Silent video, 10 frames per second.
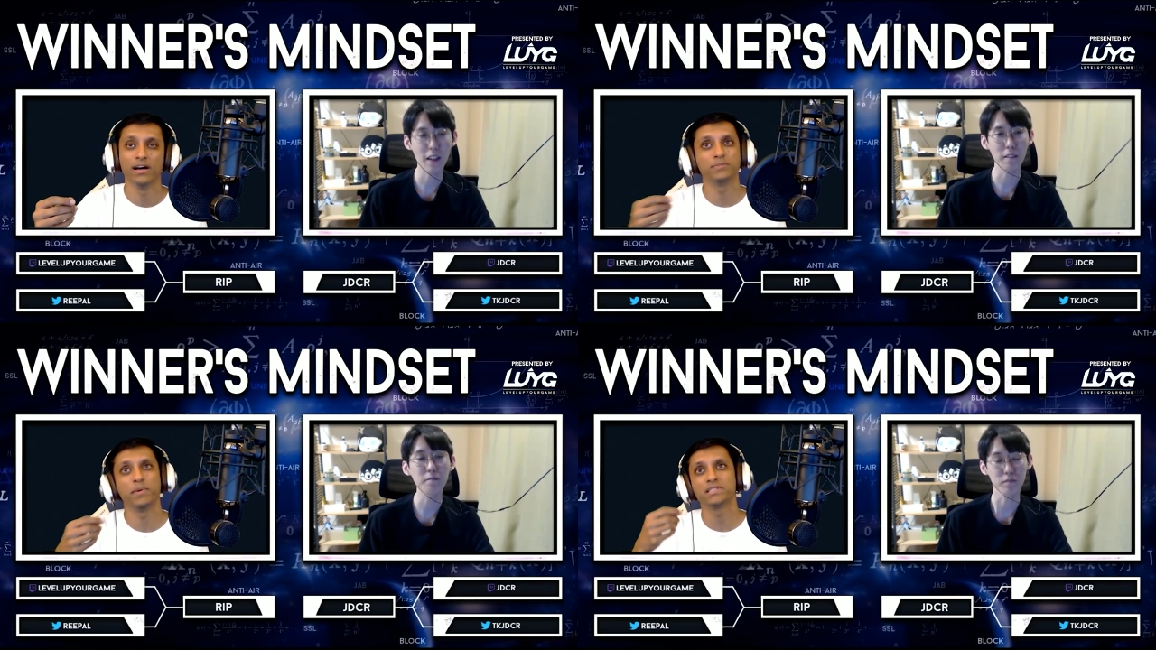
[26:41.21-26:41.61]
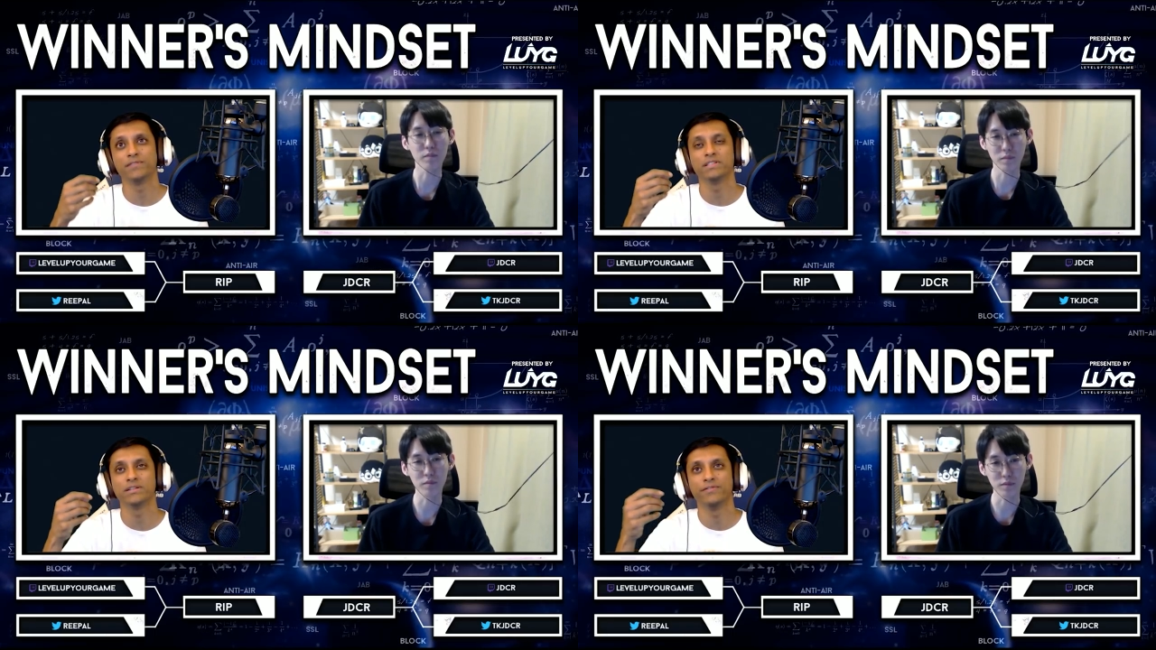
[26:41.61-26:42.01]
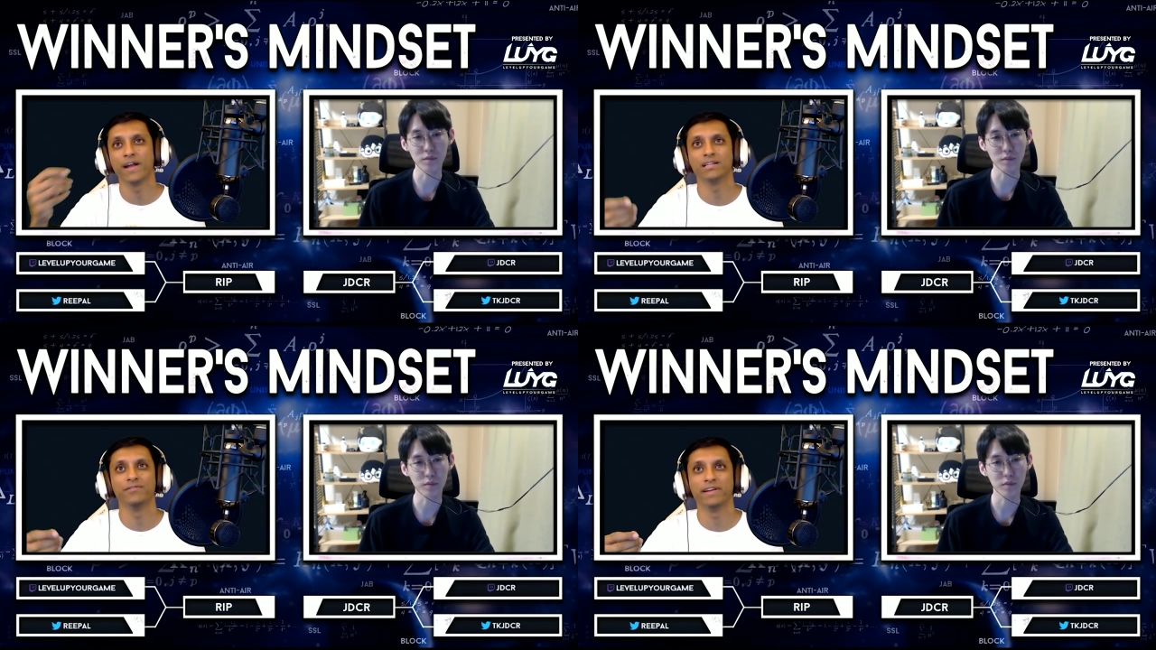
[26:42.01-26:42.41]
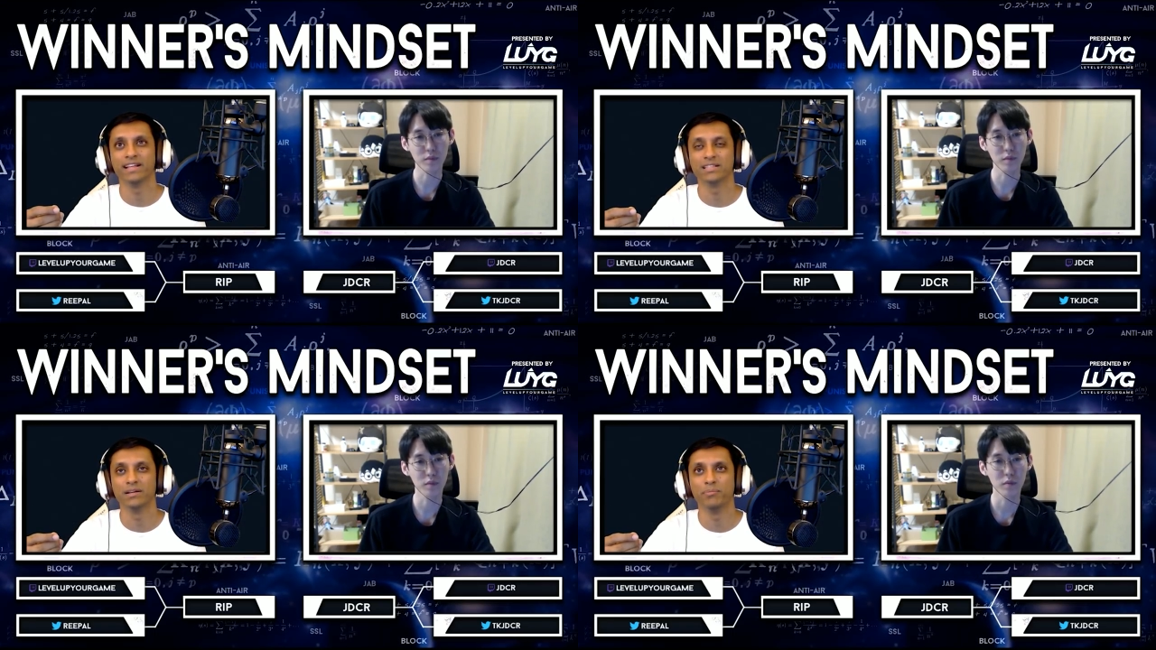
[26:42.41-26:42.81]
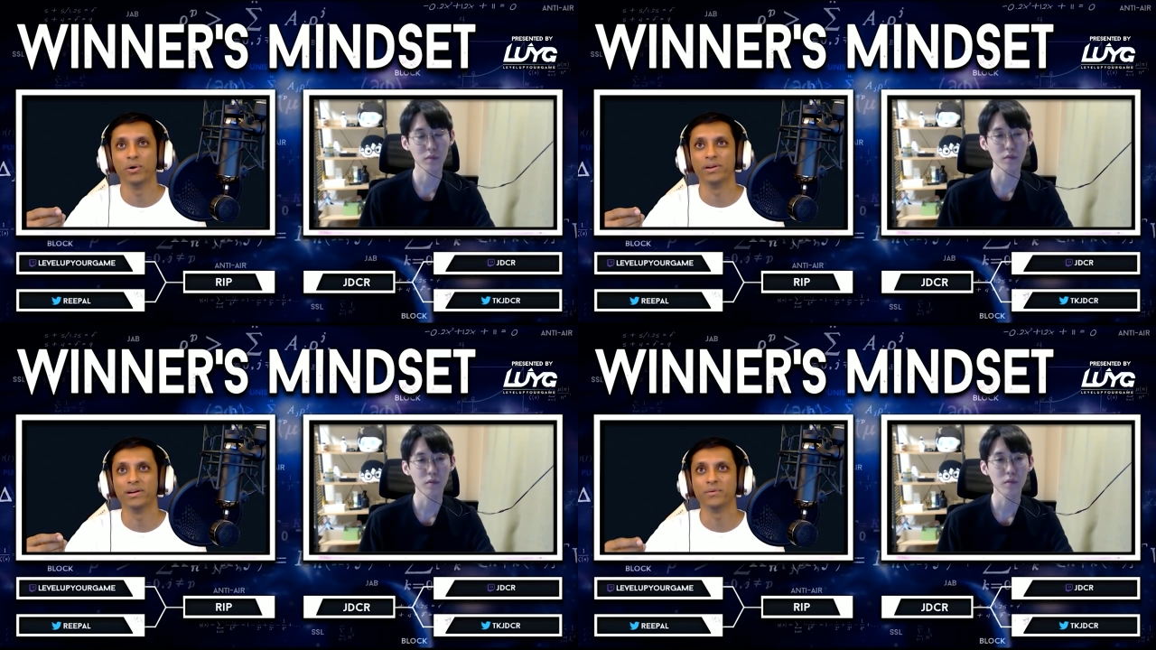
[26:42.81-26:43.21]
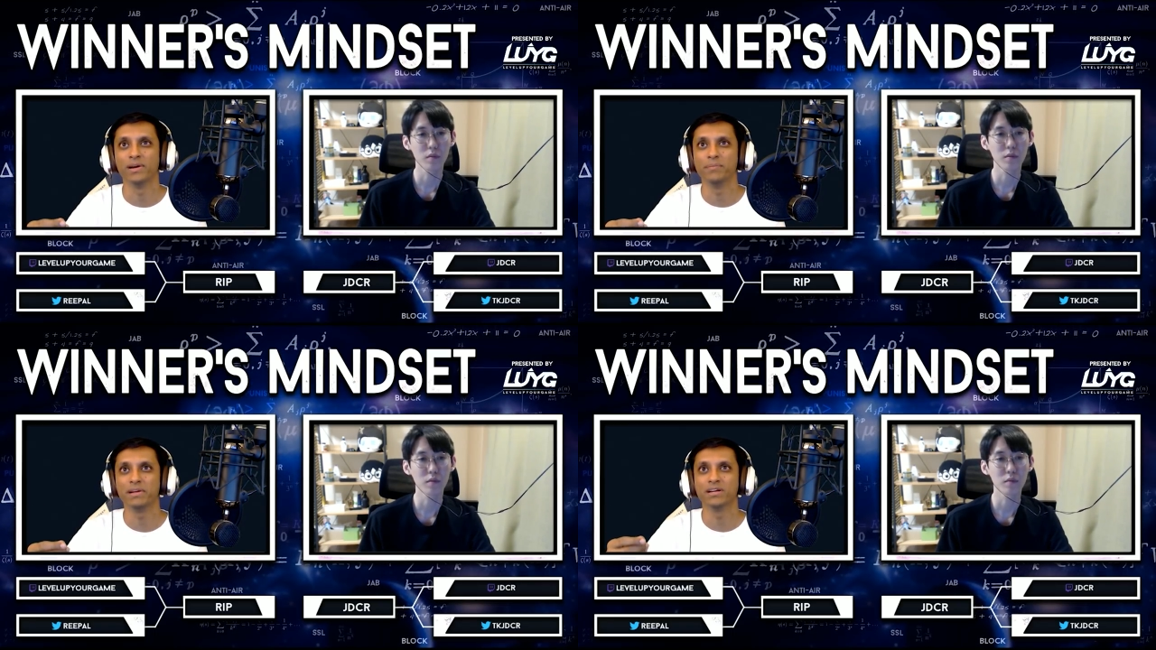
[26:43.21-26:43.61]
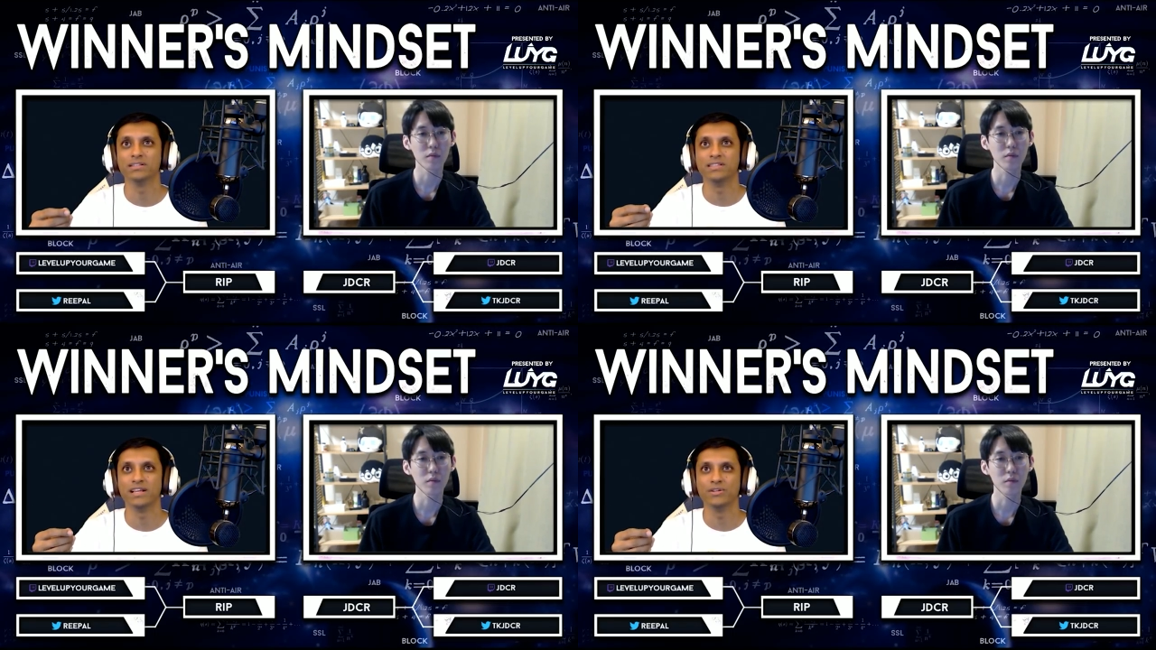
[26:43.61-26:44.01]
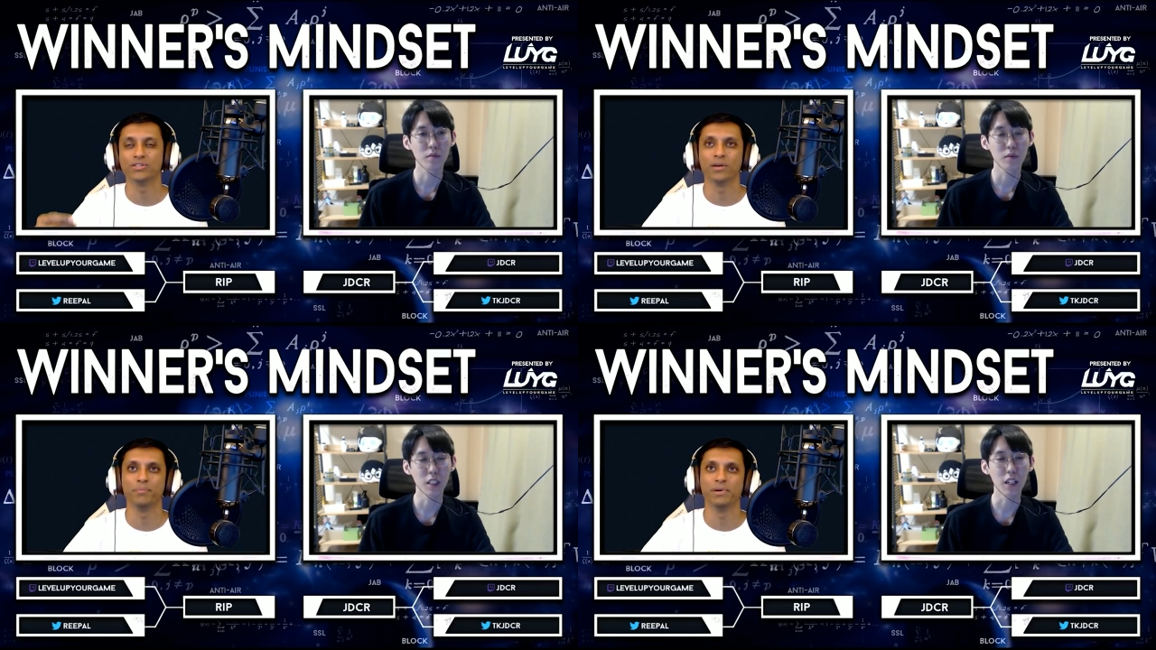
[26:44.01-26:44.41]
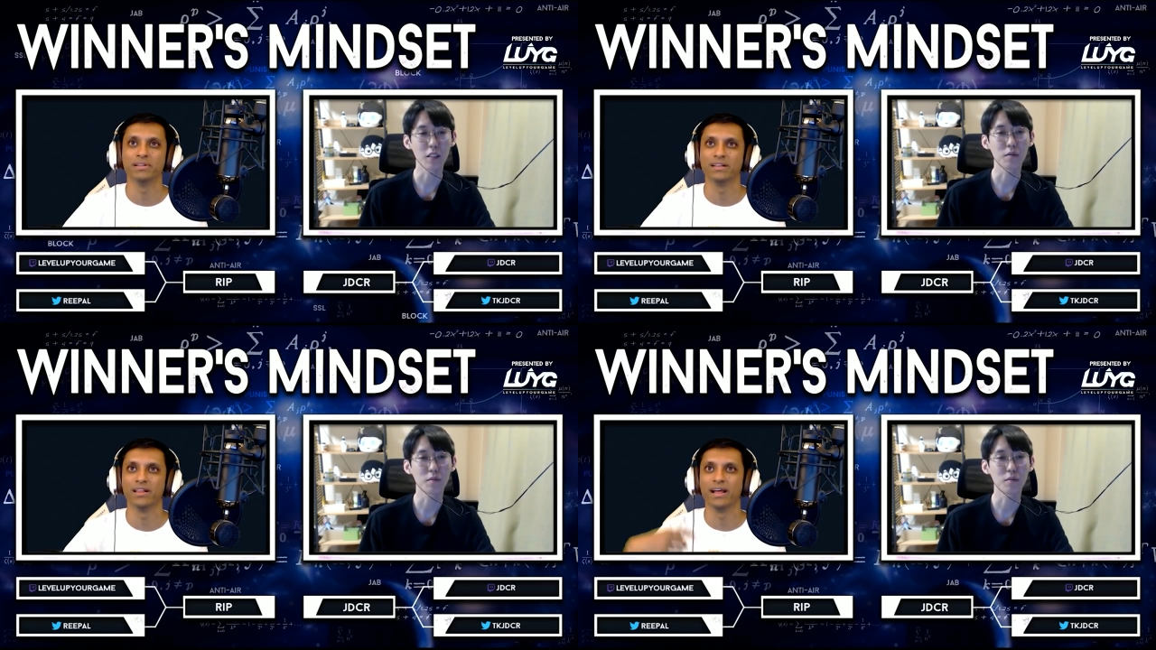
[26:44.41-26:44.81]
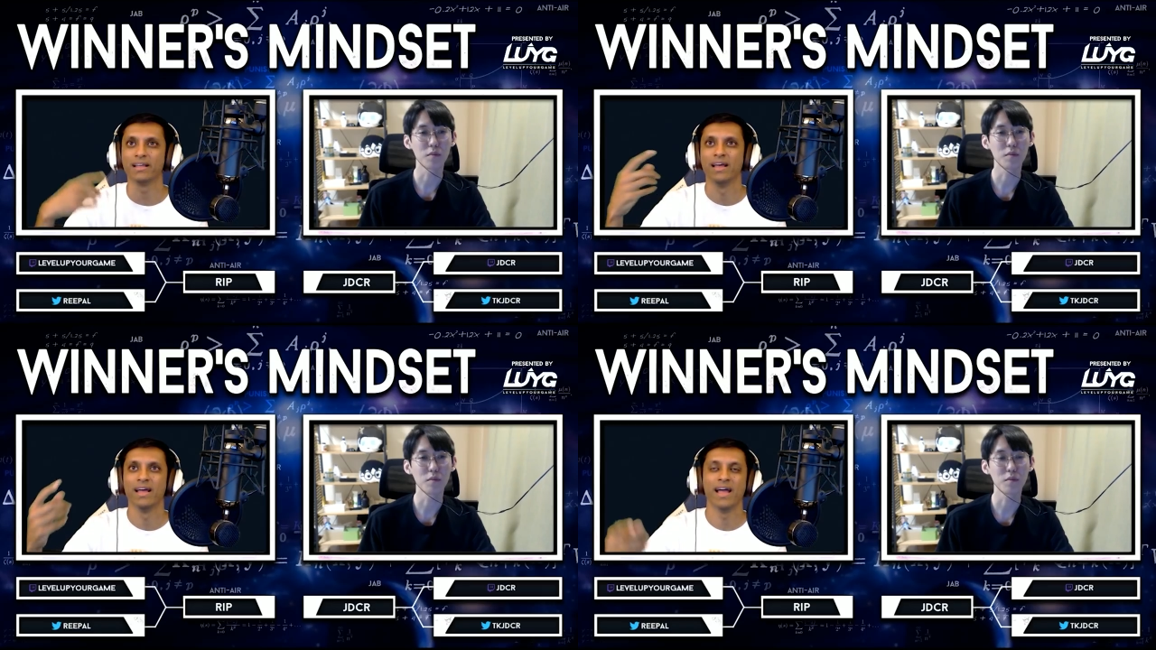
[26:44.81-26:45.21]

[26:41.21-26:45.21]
Speaker 1: especially if it's mm-hmm. effective against an opponent, right? Because then you start yeah. building like.